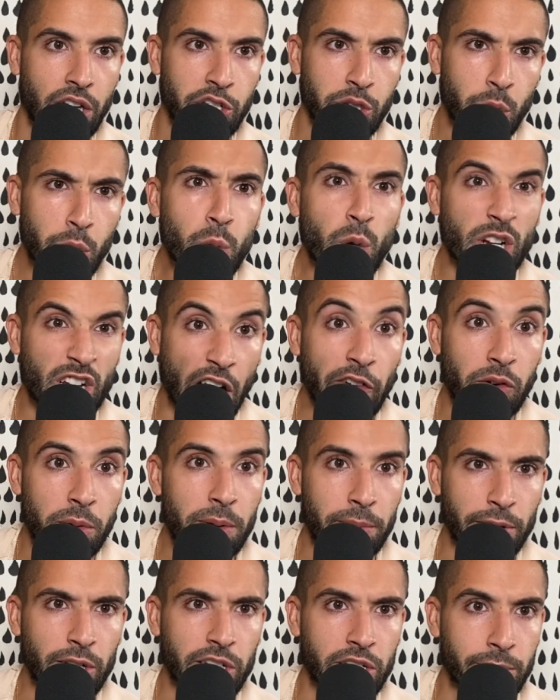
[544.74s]
you go to a government
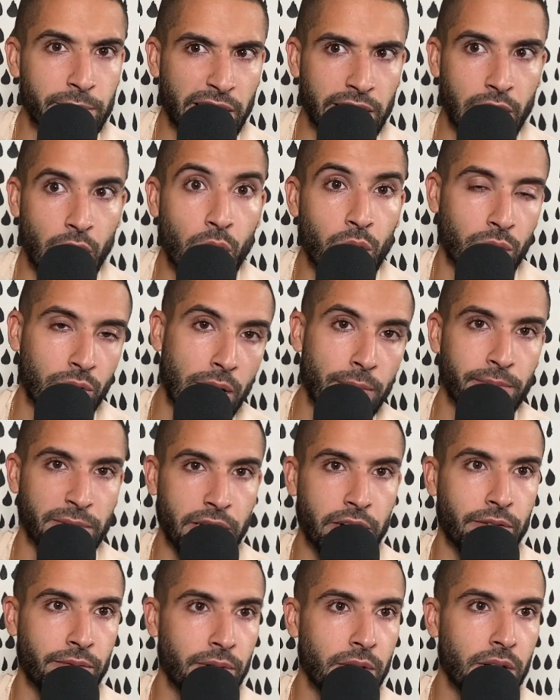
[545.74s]
building, you'd be like, "Oh, I'm
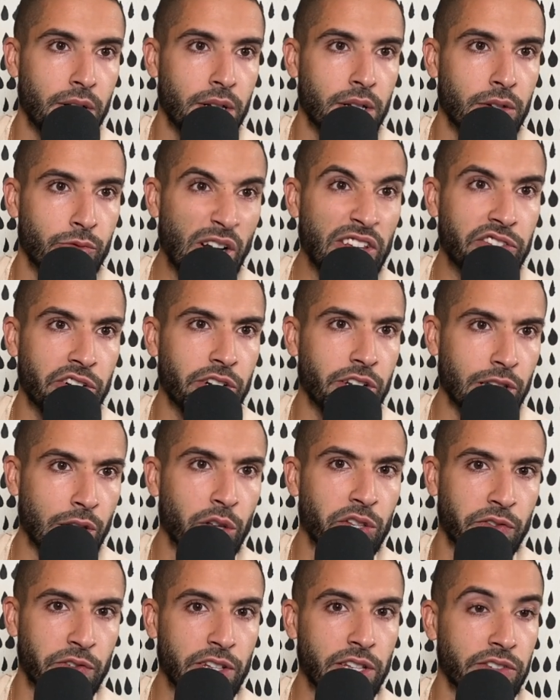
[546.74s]
here, resident of
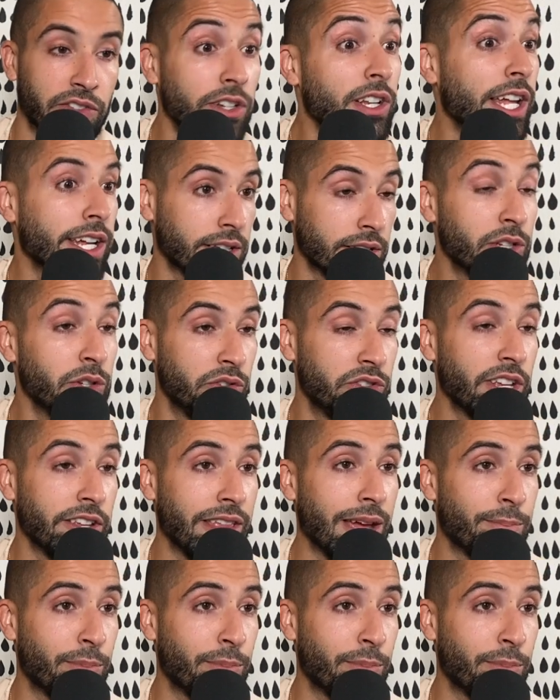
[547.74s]
Los Feliz." They're like, "You said that